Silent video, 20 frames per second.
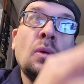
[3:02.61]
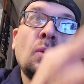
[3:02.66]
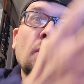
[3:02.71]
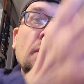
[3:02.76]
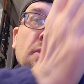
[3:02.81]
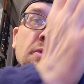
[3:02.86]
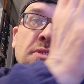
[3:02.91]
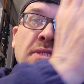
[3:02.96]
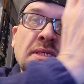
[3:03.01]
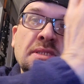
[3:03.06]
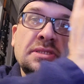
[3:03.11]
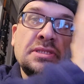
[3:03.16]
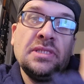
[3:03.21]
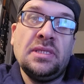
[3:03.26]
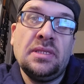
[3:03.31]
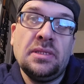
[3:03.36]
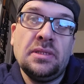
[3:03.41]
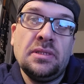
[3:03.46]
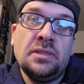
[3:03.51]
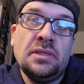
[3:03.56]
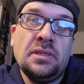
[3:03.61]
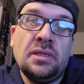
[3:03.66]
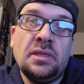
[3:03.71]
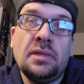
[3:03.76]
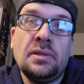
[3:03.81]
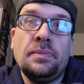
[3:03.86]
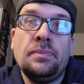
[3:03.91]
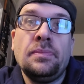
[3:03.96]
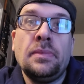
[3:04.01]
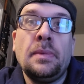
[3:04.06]
when John Cena did
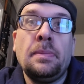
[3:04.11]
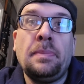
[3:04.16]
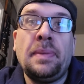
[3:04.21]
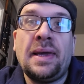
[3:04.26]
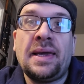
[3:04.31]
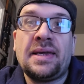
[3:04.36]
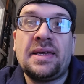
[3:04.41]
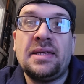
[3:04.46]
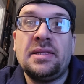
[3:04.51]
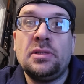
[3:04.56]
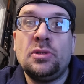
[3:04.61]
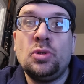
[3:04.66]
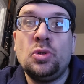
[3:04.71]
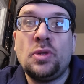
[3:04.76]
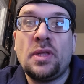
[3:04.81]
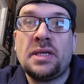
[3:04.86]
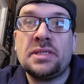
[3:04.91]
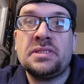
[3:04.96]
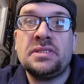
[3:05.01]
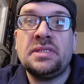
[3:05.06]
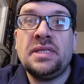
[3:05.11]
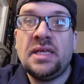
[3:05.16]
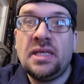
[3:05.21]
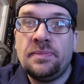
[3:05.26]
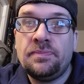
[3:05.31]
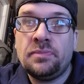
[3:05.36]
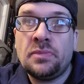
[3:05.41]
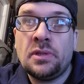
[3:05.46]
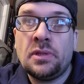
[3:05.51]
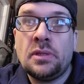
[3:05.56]
it back in
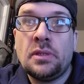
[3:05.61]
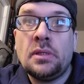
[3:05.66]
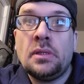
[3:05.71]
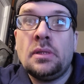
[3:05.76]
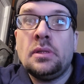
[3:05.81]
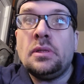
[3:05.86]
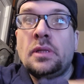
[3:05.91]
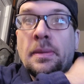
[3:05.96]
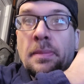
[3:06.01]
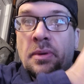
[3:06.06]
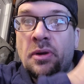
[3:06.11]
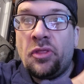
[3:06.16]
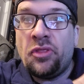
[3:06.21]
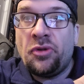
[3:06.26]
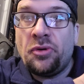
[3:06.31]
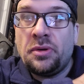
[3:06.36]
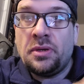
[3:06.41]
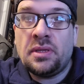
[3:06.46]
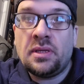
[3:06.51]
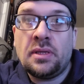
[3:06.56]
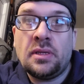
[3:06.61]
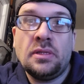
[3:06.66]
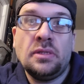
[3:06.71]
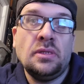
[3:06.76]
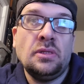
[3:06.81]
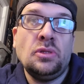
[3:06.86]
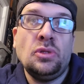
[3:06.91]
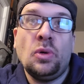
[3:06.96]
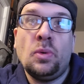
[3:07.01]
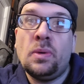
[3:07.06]
2008, number 30.
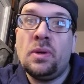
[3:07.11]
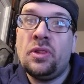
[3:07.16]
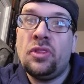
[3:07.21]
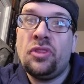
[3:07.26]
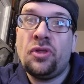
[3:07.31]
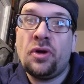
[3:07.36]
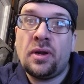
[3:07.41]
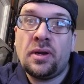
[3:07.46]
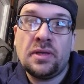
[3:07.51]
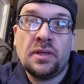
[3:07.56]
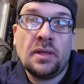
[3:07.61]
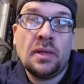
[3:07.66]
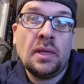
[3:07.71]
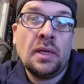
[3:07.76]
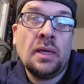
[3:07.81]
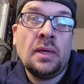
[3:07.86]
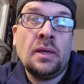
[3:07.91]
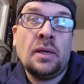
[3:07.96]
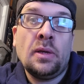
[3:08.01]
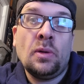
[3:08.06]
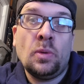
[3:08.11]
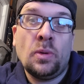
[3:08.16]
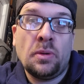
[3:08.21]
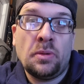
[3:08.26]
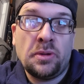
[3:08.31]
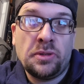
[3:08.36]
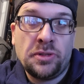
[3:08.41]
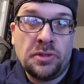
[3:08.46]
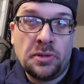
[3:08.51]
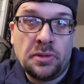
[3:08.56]
And no one thought he would
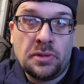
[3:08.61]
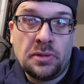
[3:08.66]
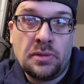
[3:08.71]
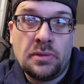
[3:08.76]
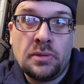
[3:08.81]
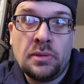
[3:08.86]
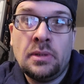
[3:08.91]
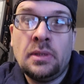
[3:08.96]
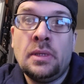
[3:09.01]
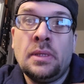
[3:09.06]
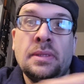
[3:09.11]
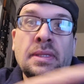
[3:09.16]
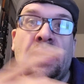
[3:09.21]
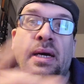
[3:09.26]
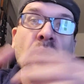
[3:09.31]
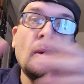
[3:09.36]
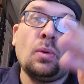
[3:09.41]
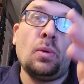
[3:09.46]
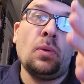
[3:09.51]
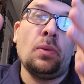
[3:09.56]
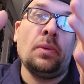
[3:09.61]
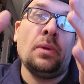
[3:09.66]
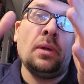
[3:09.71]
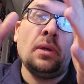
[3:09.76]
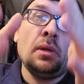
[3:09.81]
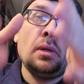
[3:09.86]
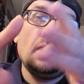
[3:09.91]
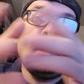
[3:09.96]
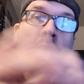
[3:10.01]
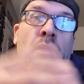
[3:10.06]
return. Now,
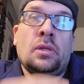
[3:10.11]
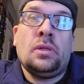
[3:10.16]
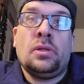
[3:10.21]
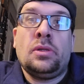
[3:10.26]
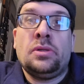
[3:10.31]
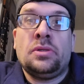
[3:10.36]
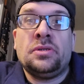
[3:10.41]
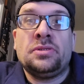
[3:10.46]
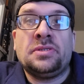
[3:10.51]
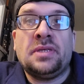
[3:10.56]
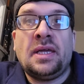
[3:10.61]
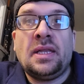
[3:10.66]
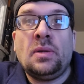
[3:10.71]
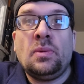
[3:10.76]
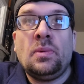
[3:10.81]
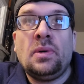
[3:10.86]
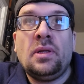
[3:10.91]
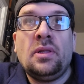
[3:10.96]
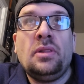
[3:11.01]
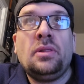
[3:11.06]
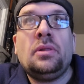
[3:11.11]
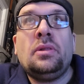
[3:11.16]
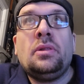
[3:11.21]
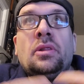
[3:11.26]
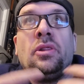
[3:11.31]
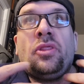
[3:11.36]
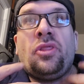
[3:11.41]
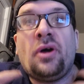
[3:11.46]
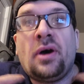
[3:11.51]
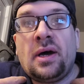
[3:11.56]
does anyone
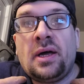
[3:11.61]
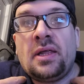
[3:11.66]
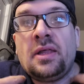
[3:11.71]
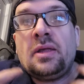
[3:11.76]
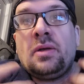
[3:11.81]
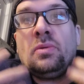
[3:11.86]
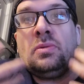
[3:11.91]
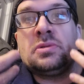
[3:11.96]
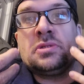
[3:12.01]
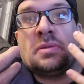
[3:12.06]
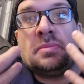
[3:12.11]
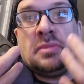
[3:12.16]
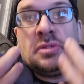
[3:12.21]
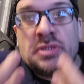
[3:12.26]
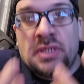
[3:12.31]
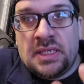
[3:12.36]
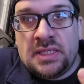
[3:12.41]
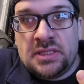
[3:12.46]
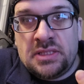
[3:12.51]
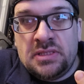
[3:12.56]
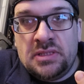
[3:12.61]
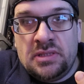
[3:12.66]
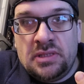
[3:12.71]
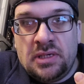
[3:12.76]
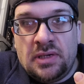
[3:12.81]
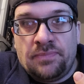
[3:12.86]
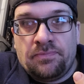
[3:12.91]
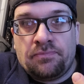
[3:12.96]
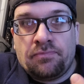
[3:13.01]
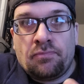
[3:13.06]
thought it was going to be John
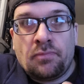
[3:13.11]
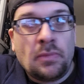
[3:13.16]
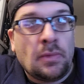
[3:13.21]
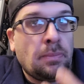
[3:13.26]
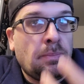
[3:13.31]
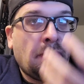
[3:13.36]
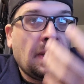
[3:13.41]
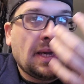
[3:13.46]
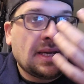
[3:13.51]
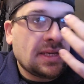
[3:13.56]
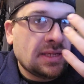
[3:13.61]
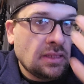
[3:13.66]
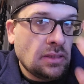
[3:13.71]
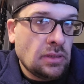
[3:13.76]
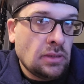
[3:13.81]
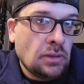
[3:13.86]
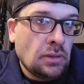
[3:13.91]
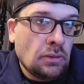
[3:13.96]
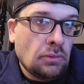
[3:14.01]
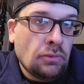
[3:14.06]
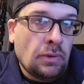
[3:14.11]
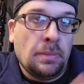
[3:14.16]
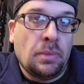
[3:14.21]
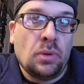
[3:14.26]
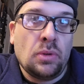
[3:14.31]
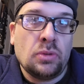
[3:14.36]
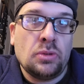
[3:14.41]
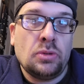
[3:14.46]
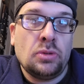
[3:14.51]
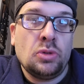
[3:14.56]
Cena back in
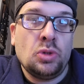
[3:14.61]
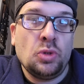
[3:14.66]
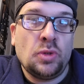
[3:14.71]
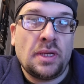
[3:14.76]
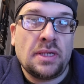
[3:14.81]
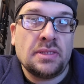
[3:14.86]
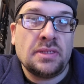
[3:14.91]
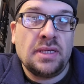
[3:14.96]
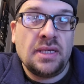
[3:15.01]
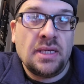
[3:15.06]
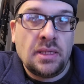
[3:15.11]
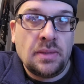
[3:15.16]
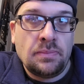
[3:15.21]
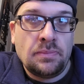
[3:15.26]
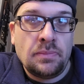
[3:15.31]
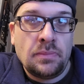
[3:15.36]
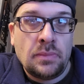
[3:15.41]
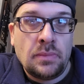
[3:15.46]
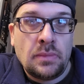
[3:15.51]
Rumble 2008